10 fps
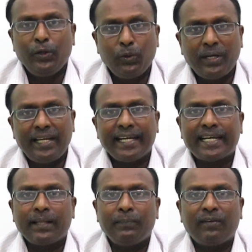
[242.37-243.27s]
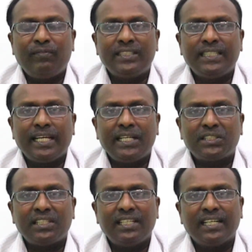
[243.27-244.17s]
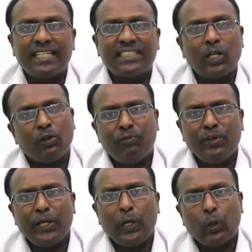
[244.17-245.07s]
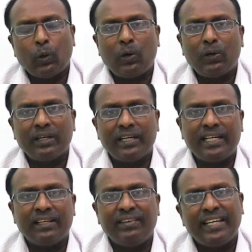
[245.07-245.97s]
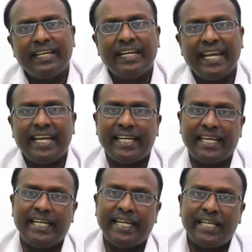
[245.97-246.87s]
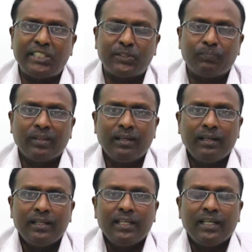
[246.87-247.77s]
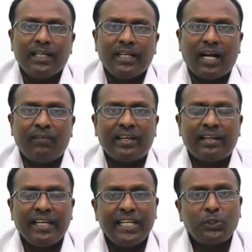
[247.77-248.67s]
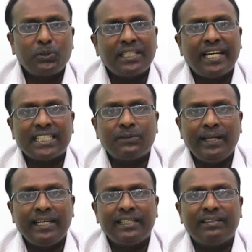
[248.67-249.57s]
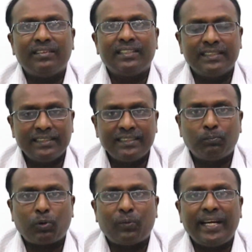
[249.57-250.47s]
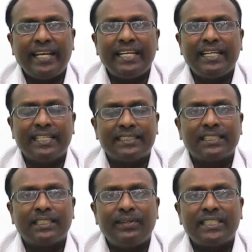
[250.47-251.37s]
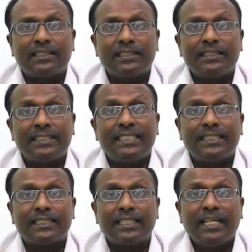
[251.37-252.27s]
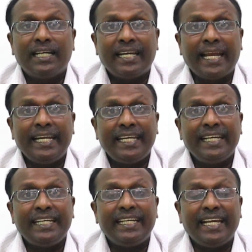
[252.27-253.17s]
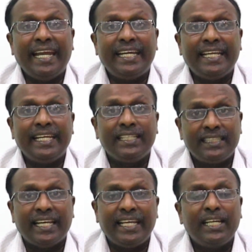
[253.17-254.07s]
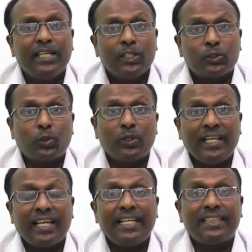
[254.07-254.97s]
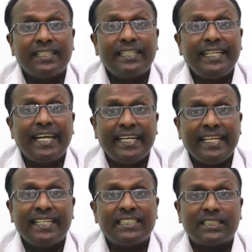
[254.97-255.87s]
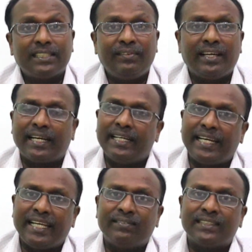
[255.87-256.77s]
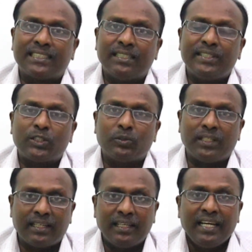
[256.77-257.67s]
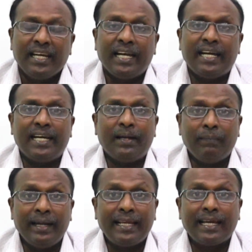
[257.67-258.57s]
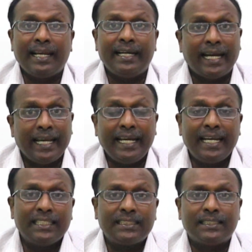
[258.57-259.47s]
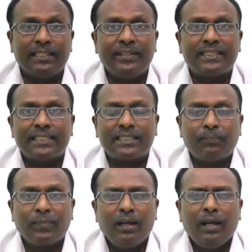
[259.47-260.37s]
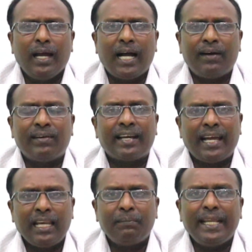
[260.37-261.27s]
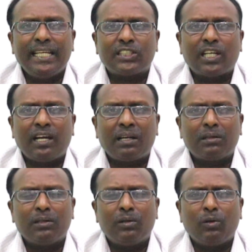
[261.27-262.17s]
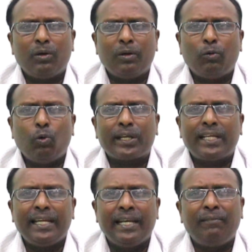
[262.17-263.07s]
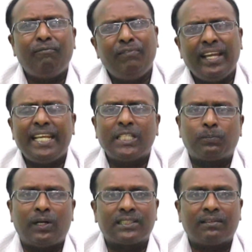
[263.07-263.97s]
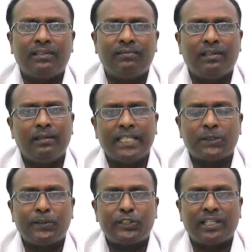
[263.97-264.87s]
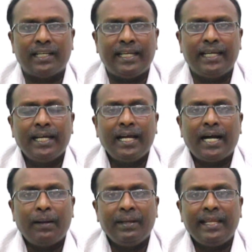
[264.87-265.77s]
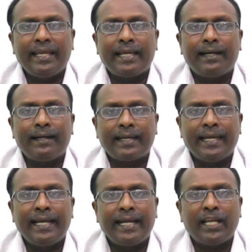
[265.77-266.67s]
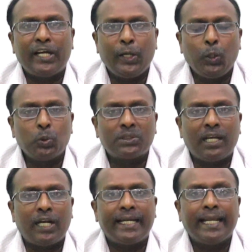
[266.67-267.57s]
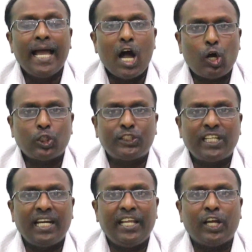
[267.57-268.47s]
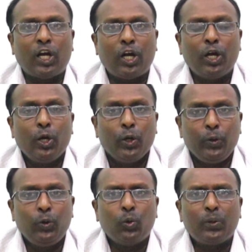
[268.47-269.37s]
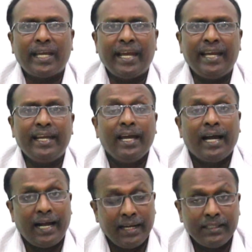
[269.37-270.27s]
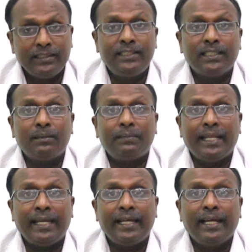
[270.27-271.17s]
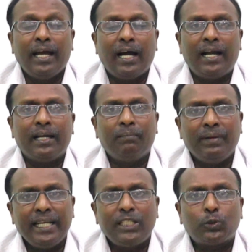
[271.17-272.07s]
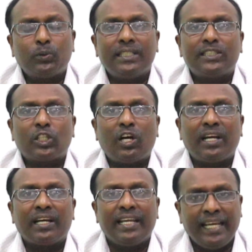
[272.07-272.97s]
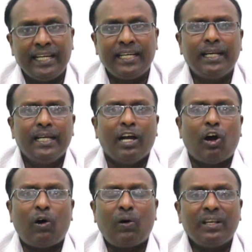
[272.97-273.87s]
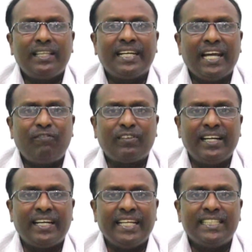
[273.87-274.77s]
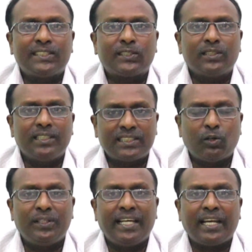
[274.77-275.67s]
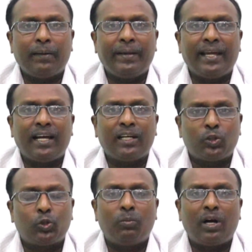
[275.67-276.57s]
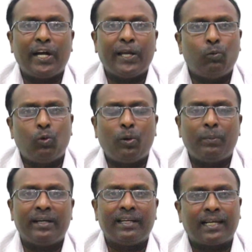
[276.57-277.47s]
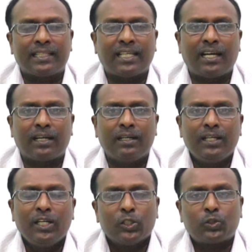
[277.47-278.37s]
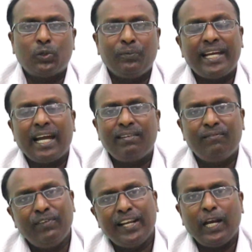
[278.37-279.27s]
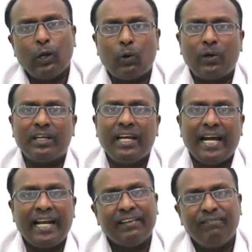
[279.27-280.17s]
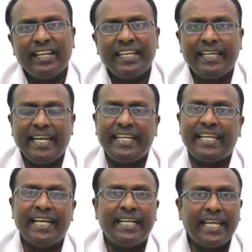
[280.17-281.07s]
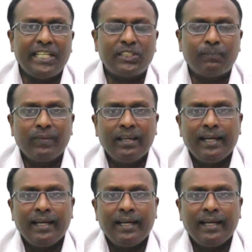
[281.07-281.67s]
Unity Academy of Education has a very long and a very great heritage. Our institution has been providing a service since 1983. So nearly 38 years we are rendering our service to the medical and allied health services. Our alumni are working in various parts of the world, especially America, Canada, New Zealand, Australia, UK and Germany, and many students are in all the Gulf countries, Saudi Arabia, Dubai, Oman, Qatar. So we have a very long and very great heritage.